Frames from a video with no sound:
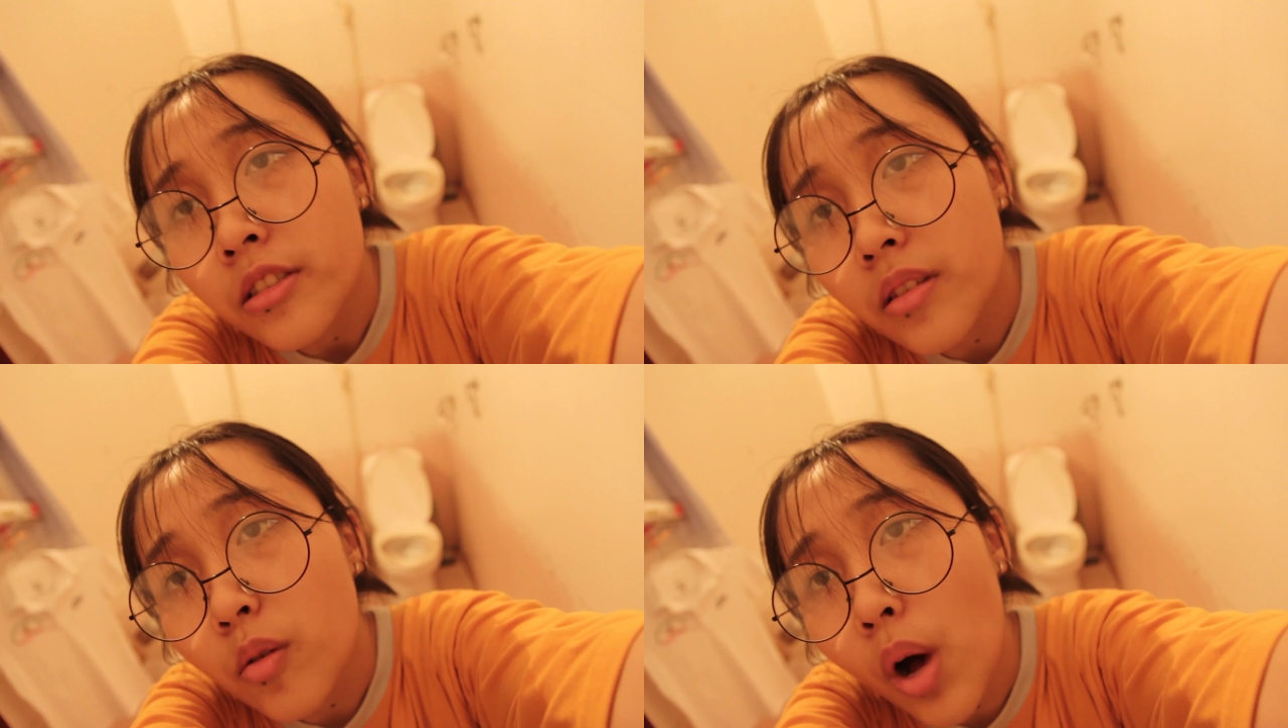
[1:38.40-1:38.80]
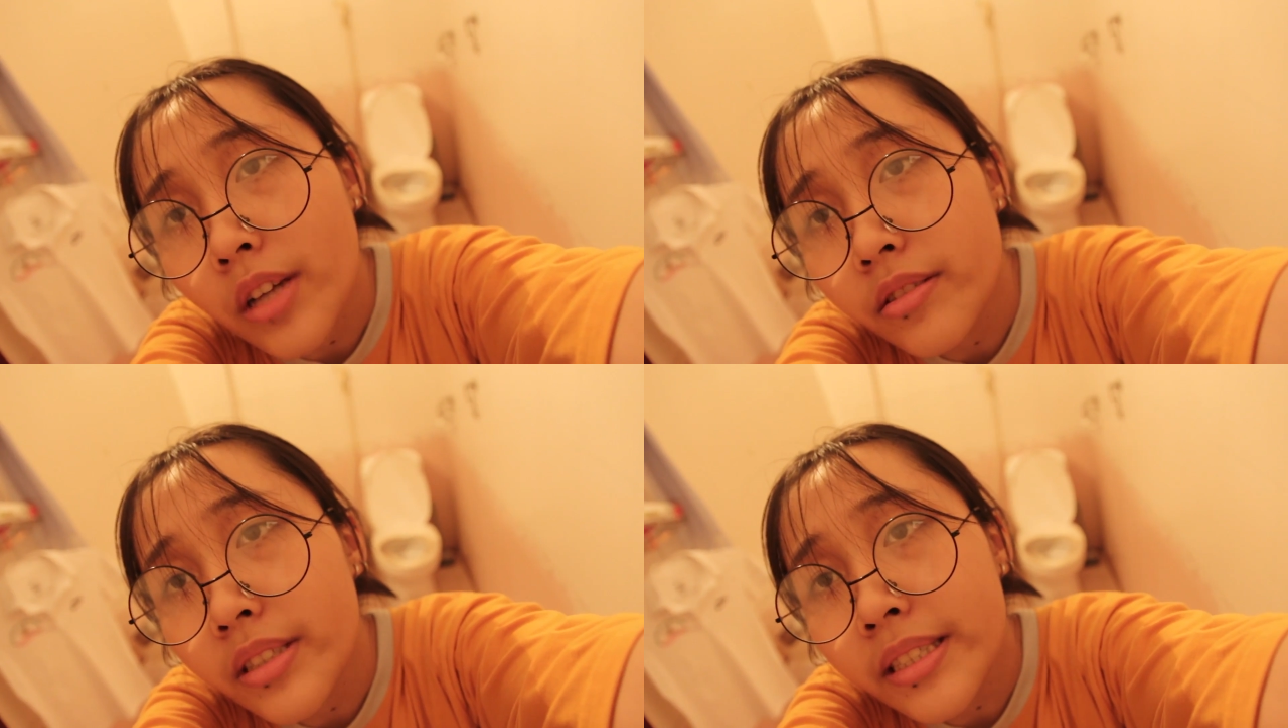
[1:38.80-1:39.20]
So the
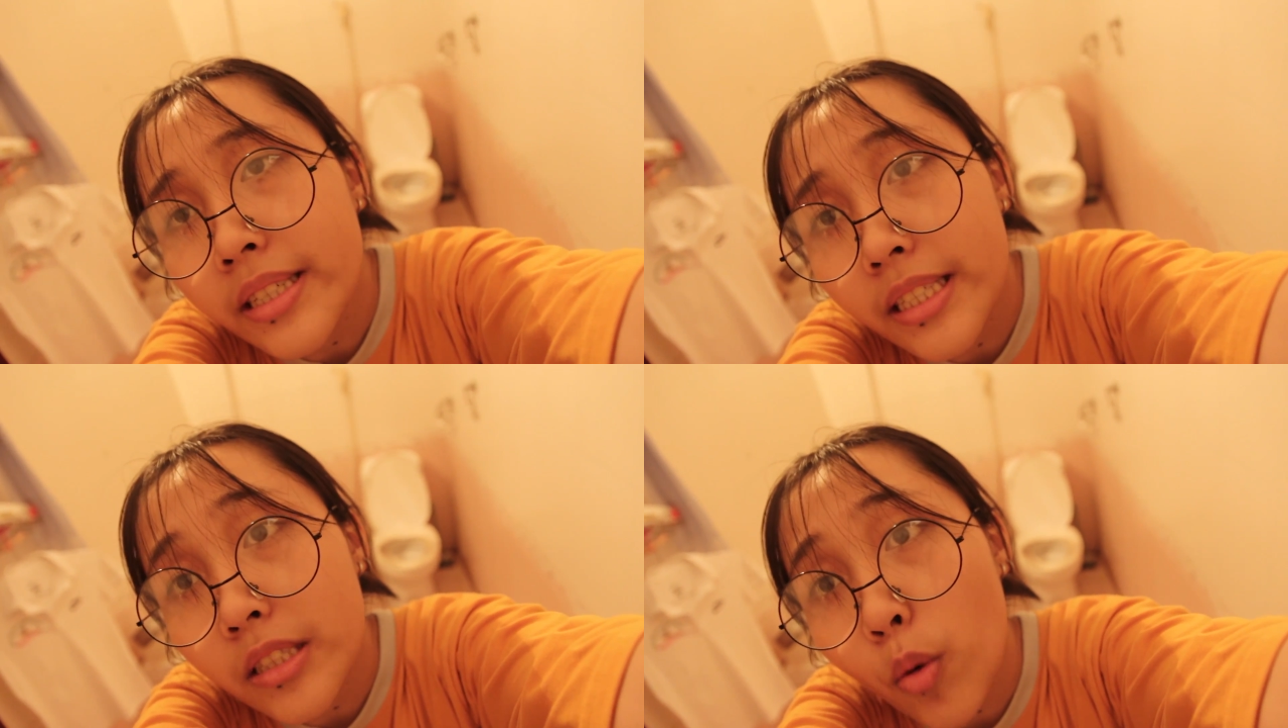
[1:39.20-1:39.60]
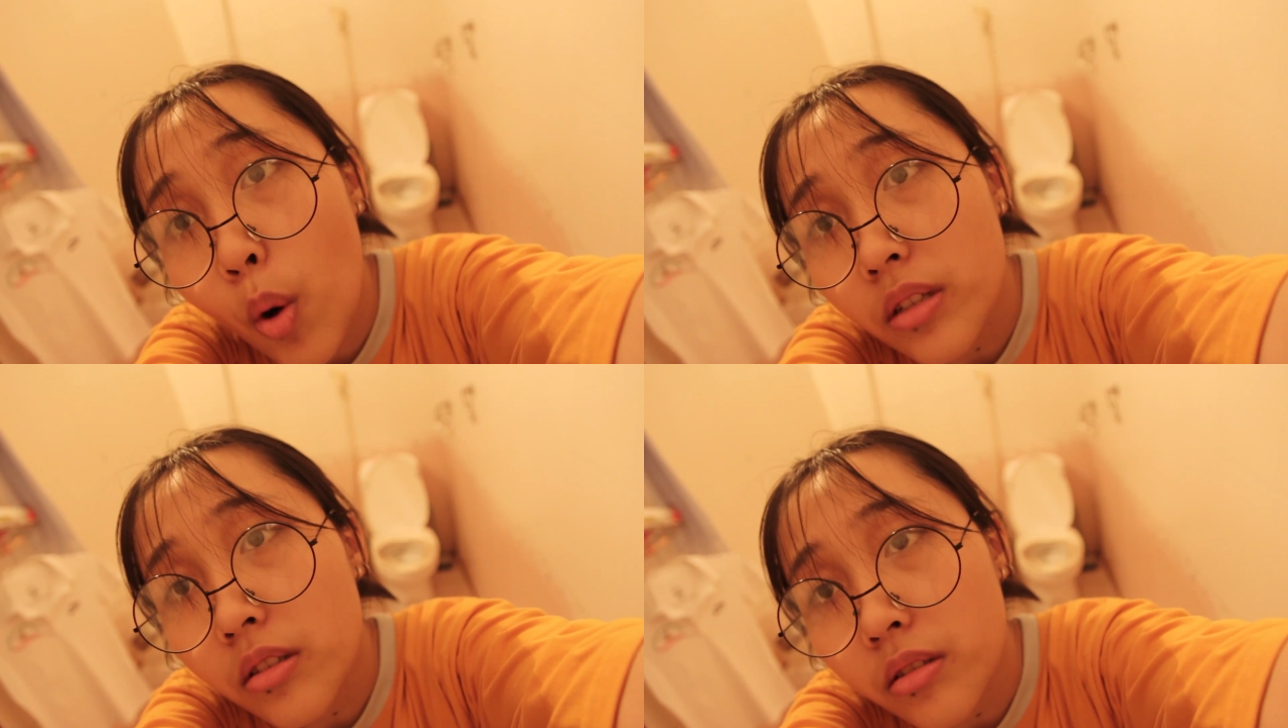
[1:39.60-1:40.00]
question is,
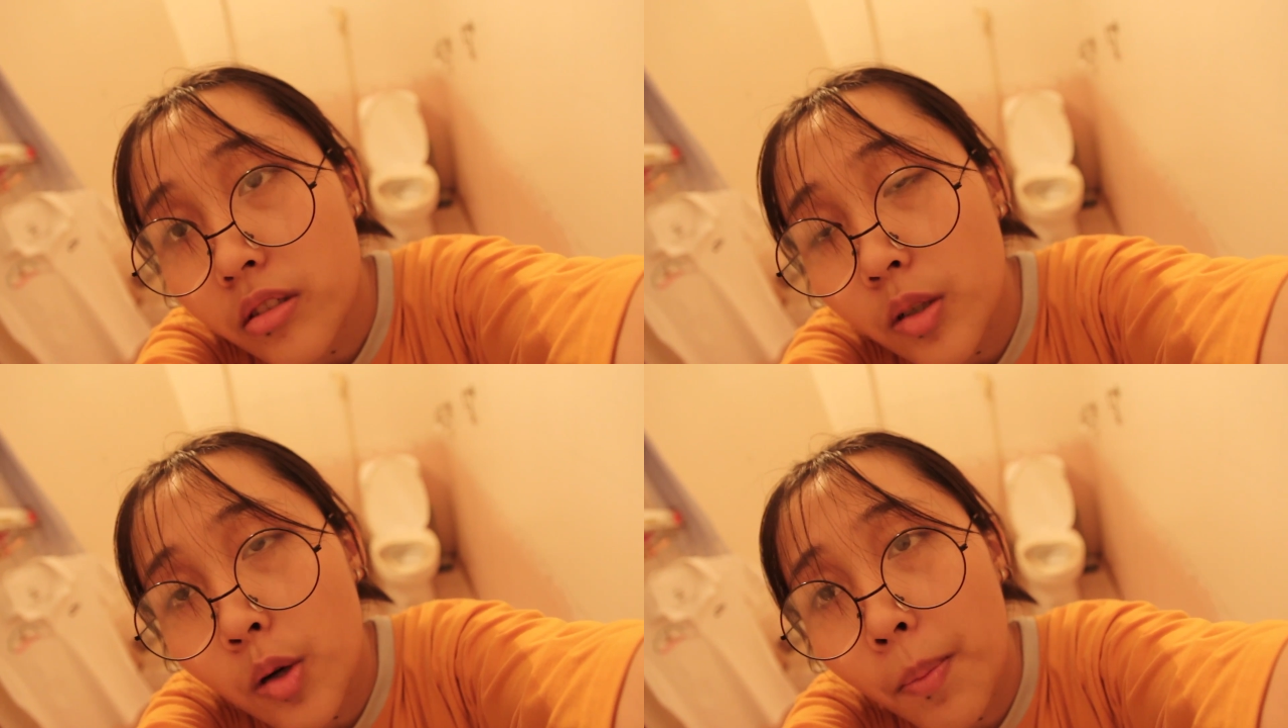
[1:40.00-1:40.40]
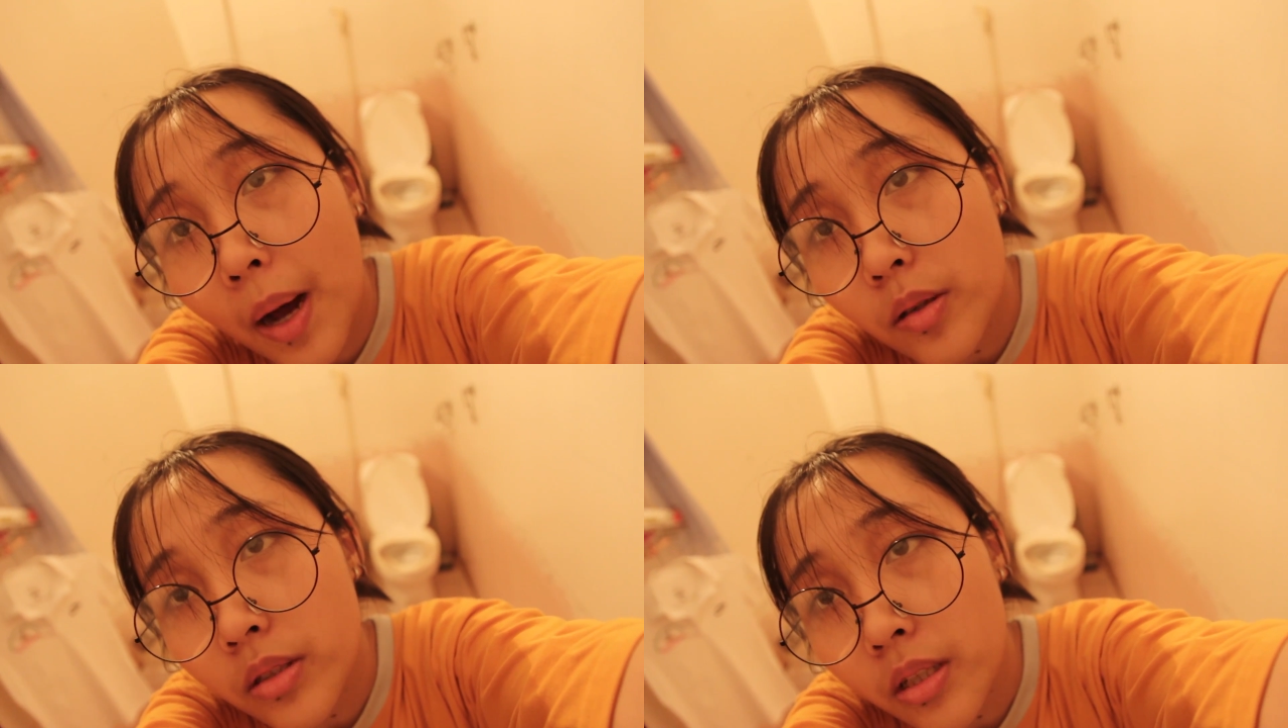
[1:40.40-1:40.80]
what to do
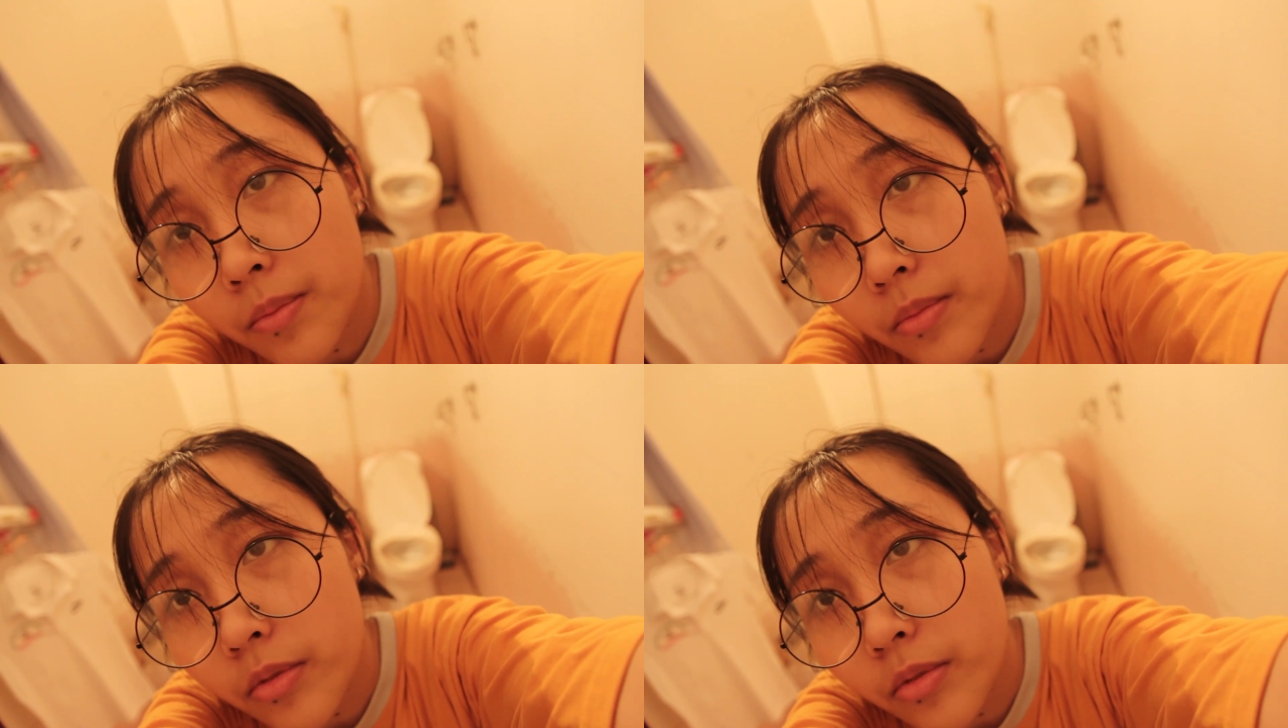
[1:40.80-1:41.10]
about them?